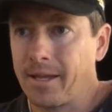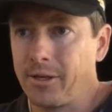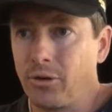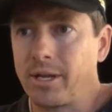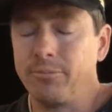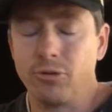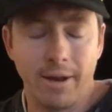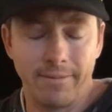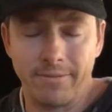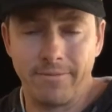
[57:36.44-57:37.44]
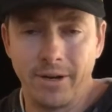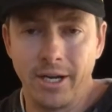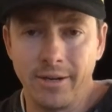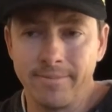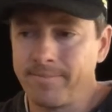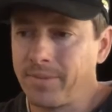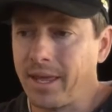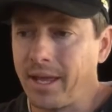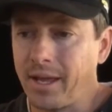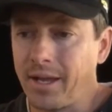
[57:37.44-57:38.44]
keep driving fun.
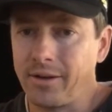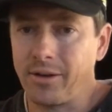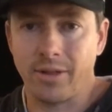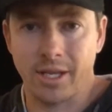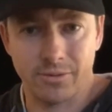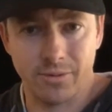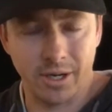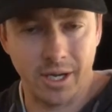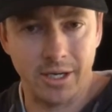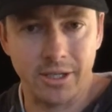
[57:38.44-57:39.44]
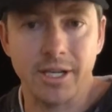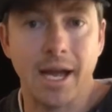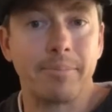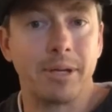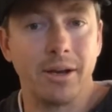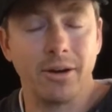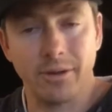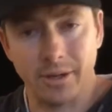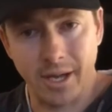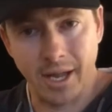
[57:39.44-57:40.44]
And, that's why I got into Top Gear
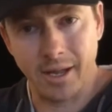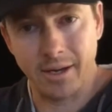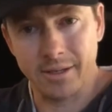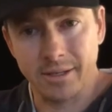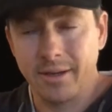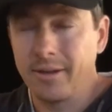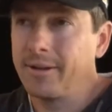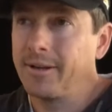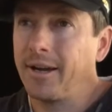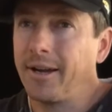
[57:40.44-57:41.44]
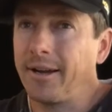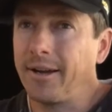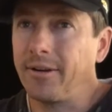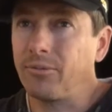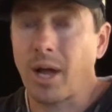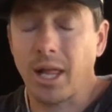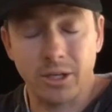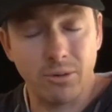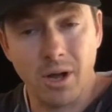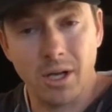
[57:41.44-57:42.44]
and
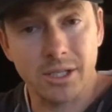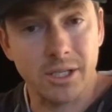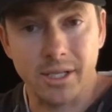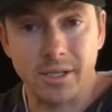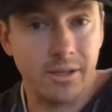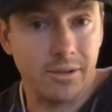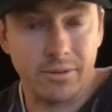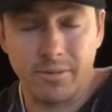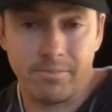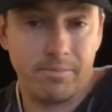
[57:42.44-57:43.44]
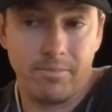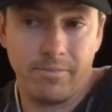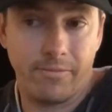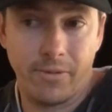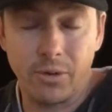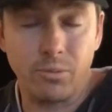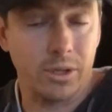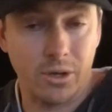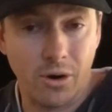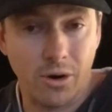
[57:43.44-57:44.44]
Rallycross, because they're the fun
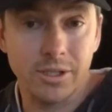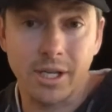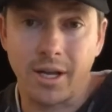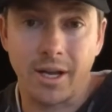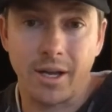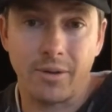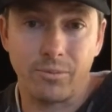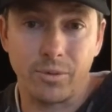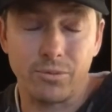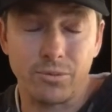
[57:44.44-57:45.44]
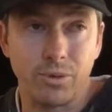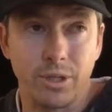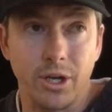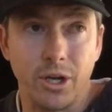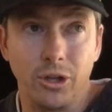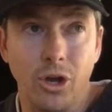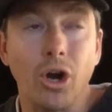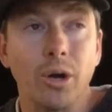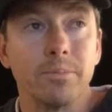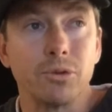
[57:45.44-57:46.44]
with cars. I was really
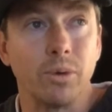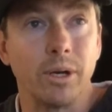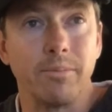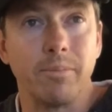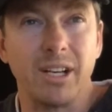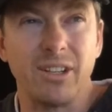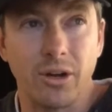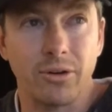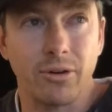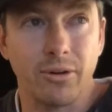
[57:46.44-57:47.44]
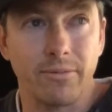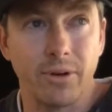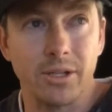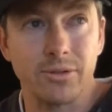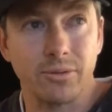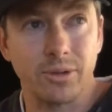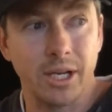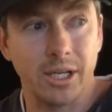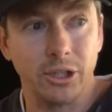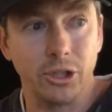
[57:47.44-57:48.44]
alarmed when my daughter and her friends are
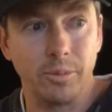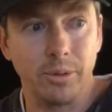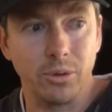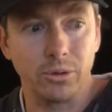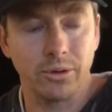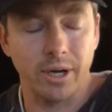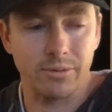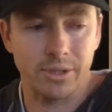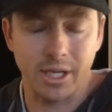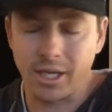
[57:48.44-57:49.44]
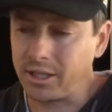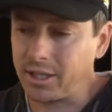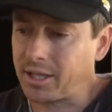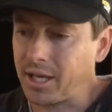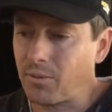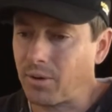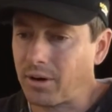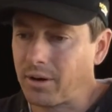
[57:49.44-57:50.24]
getting a little bit older, and I was thinking that they were